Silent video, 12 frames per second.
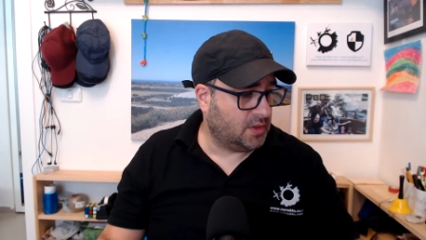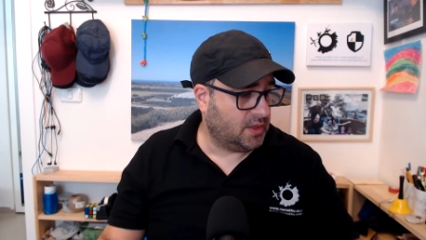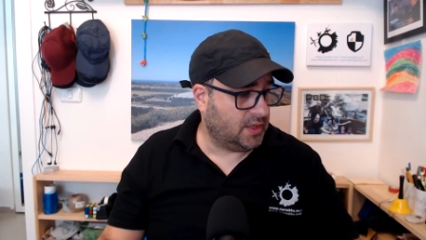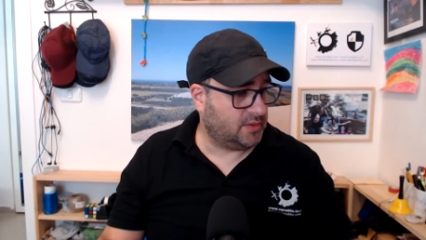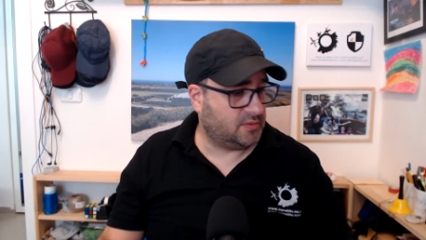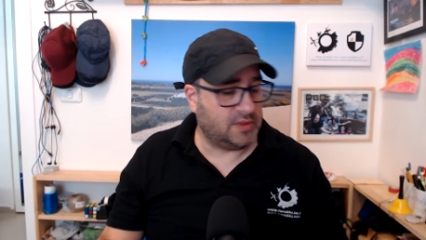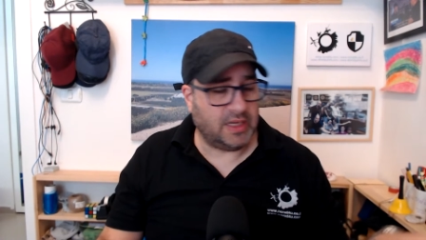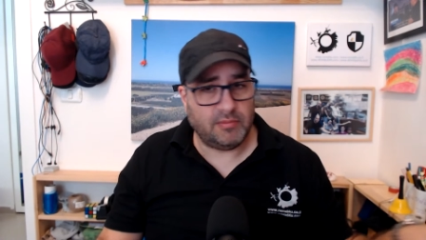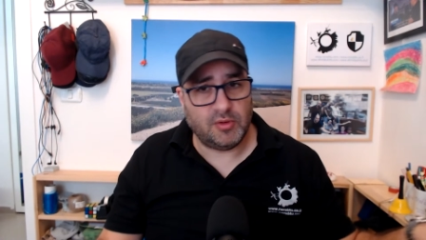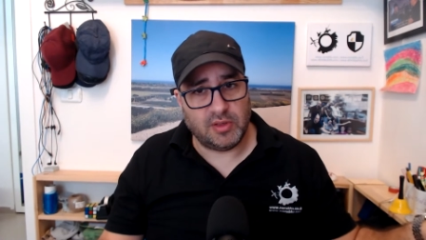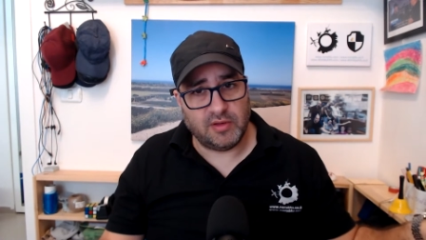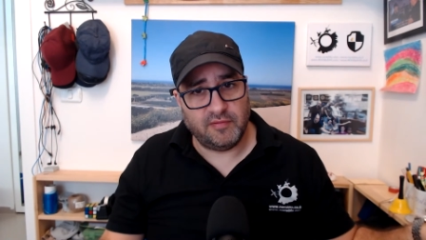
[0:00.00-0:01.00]
And today
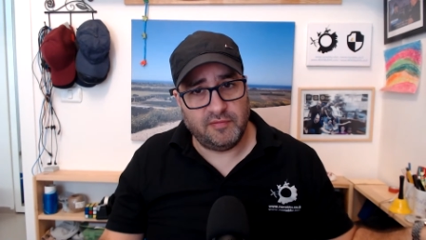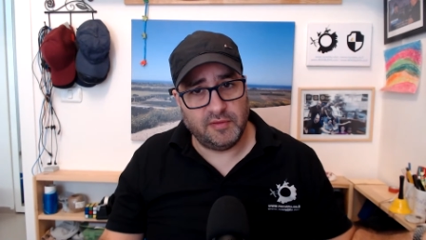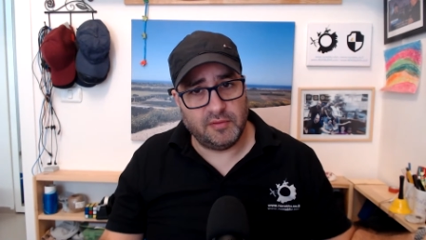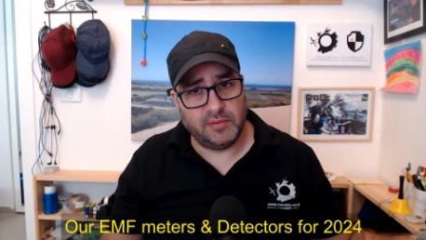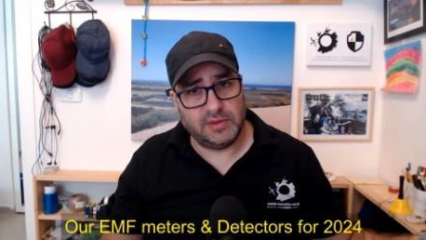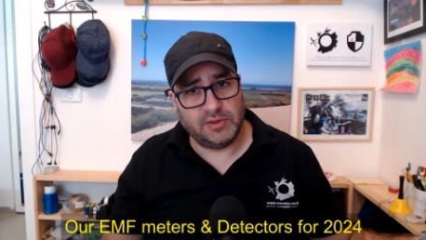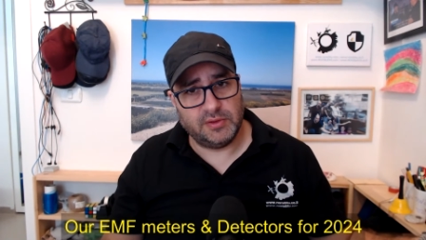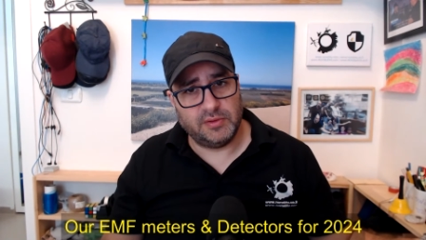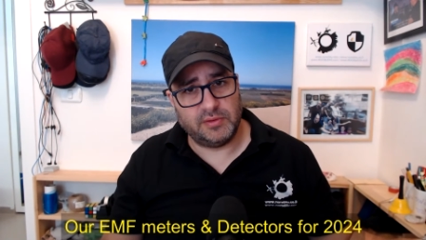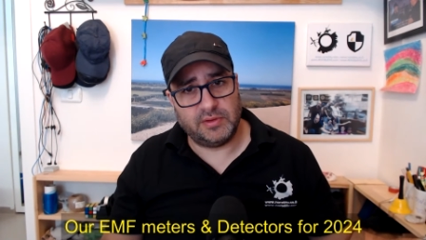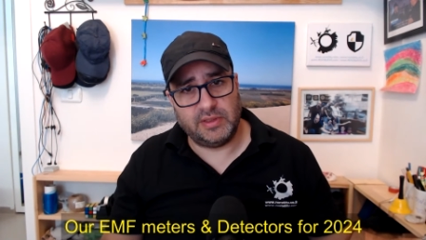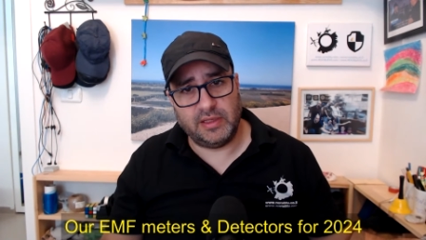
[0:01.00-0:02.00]
I'm going to review with
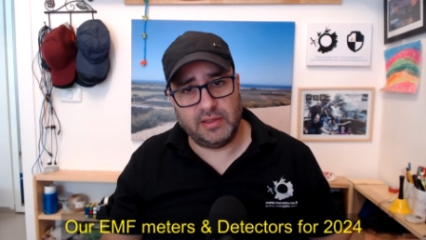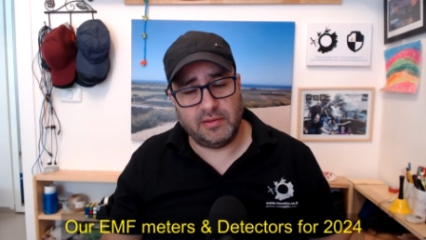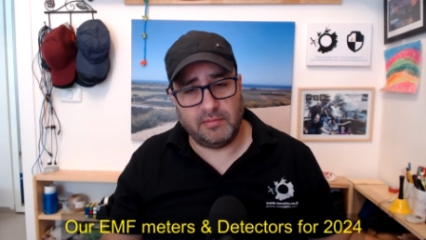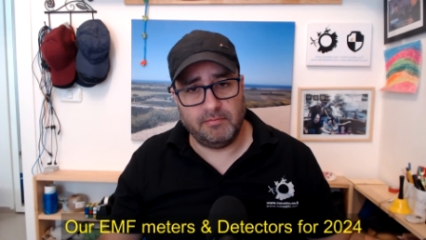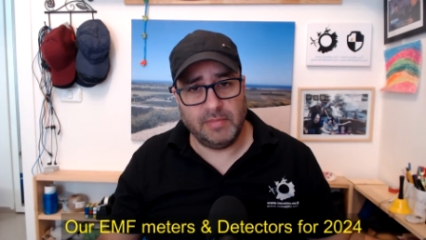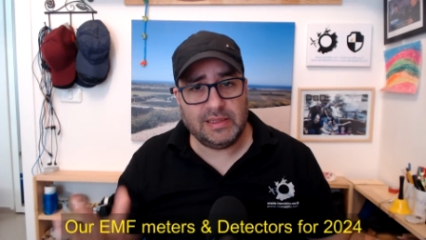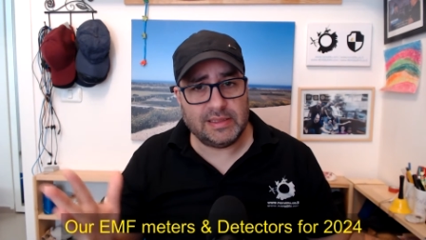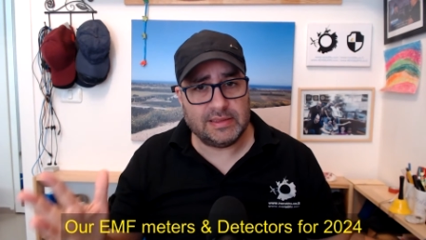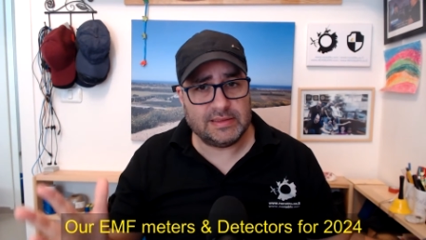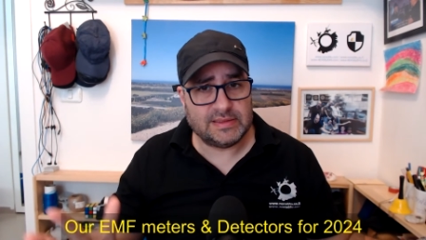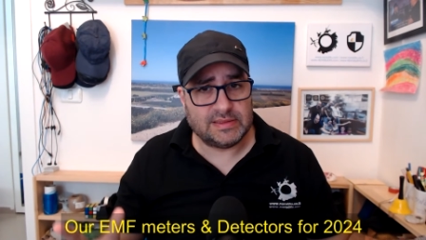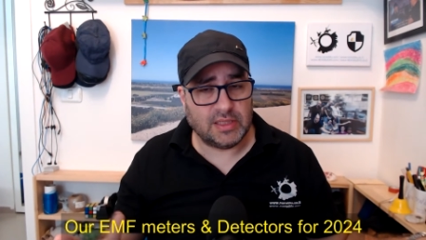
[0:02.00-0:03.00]
you the
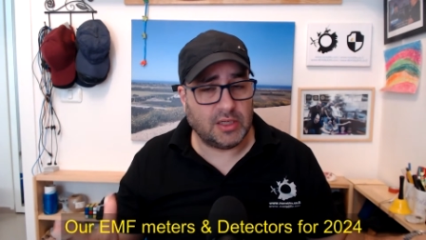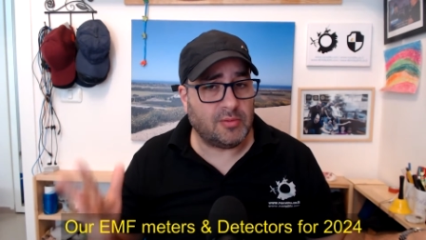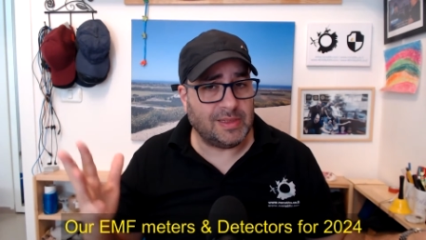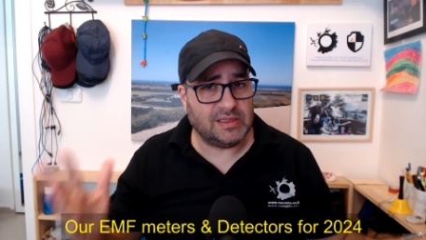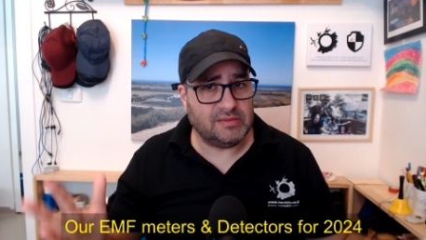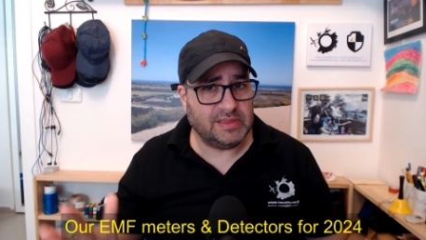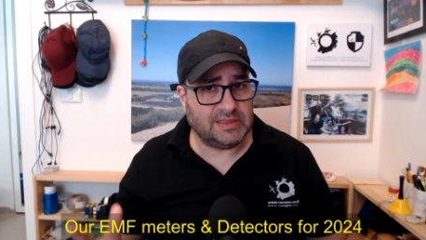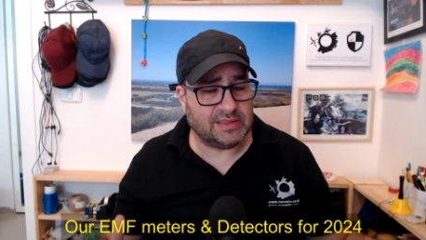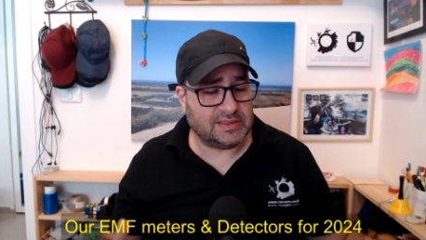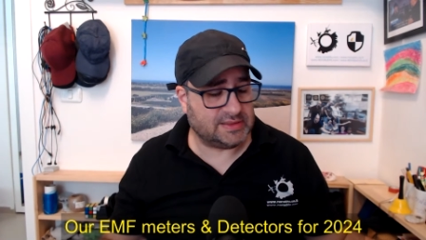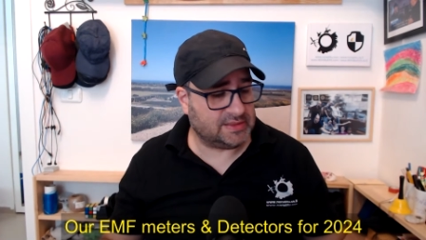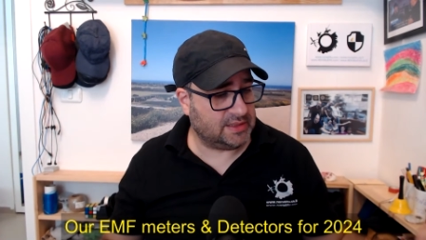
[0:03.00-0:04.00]
meters, recommended
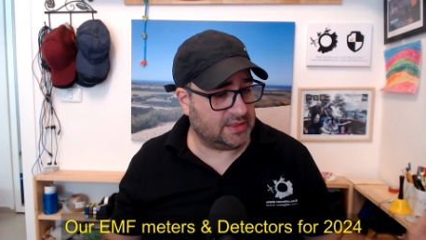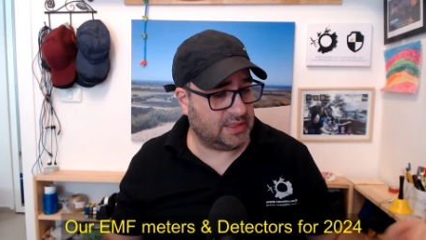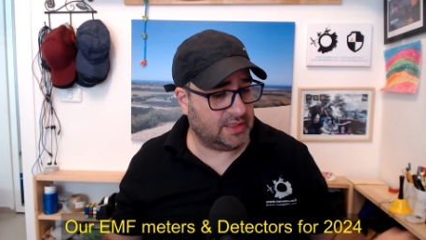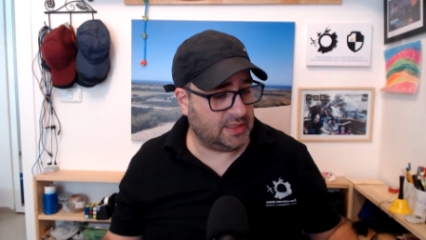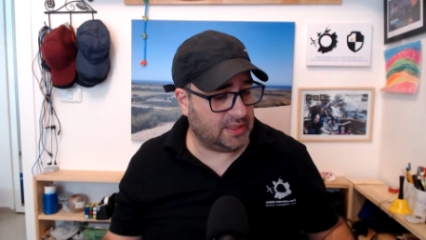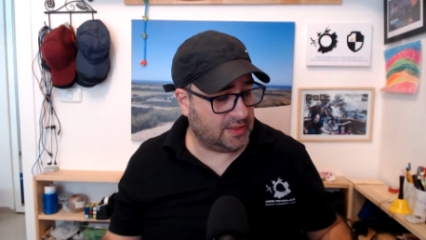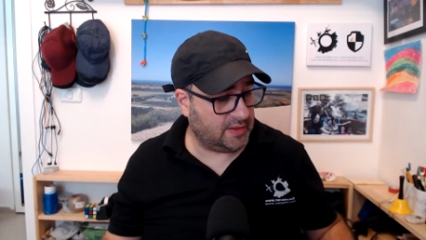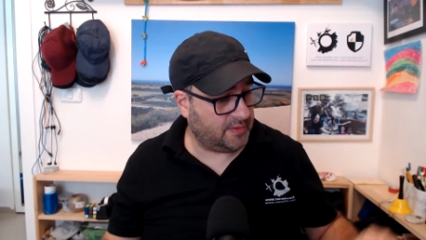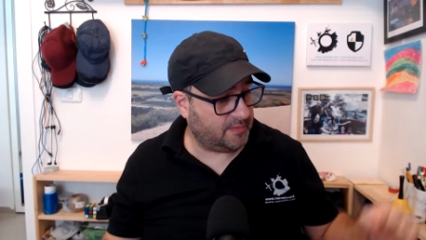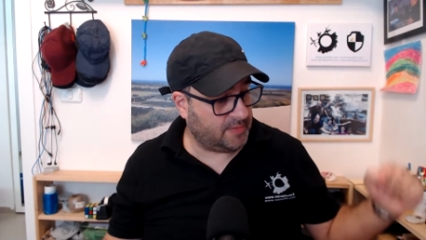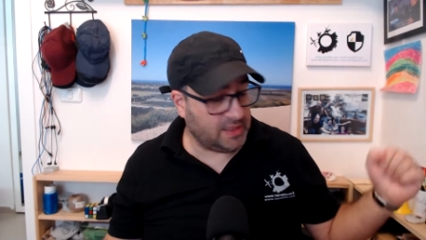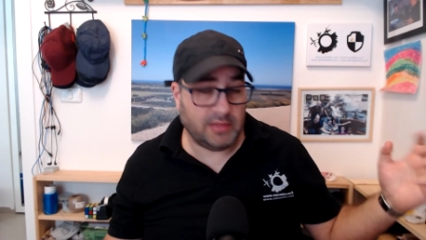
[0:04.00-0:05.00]
meters,
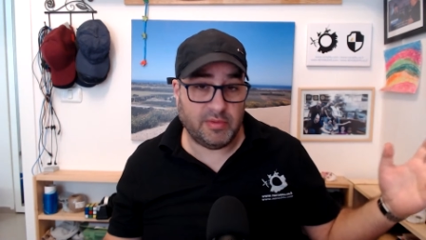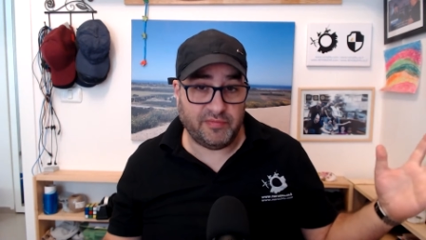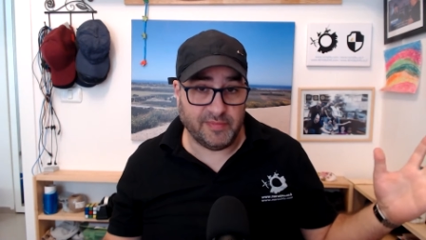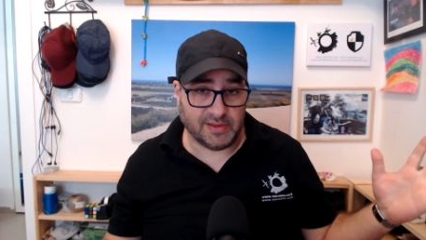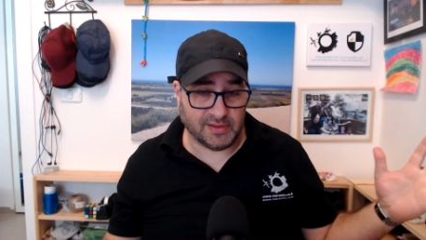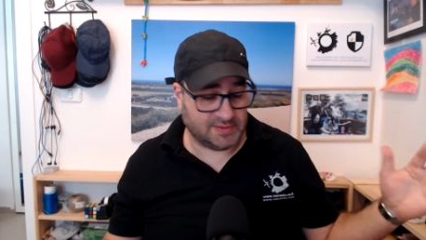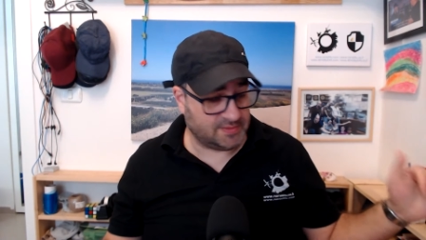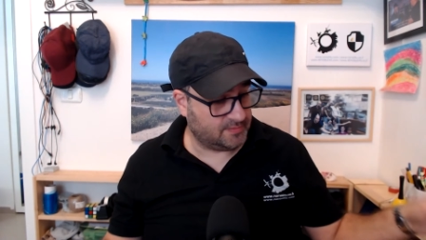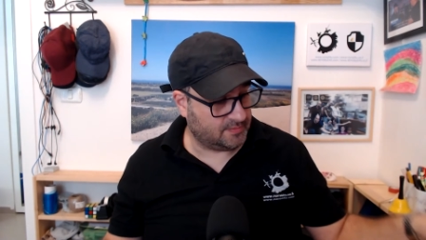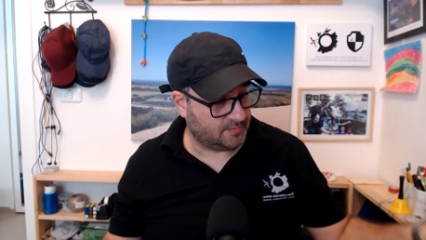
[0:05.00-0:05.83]
um, EMF meters